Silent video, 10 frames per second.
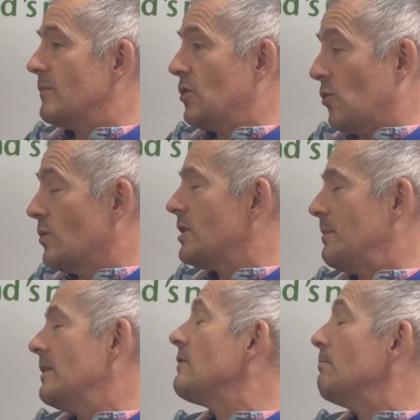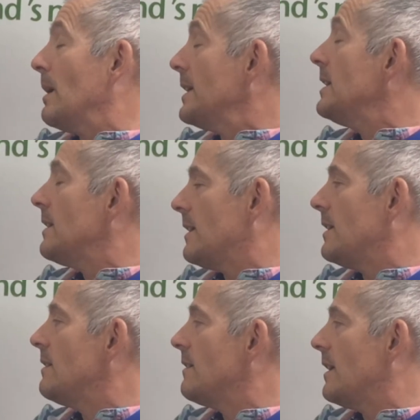gross amount of money
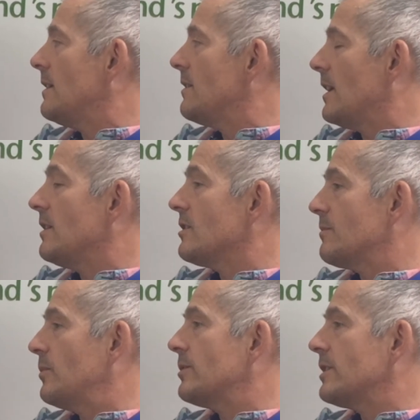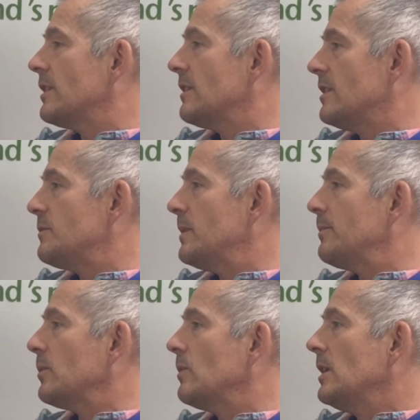into supporting these
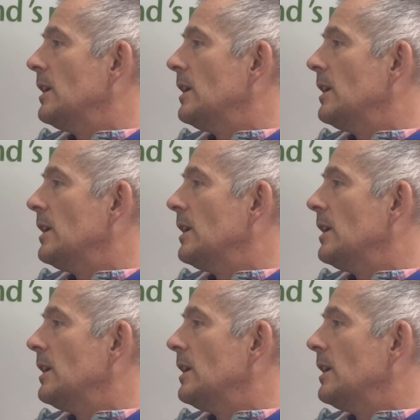people,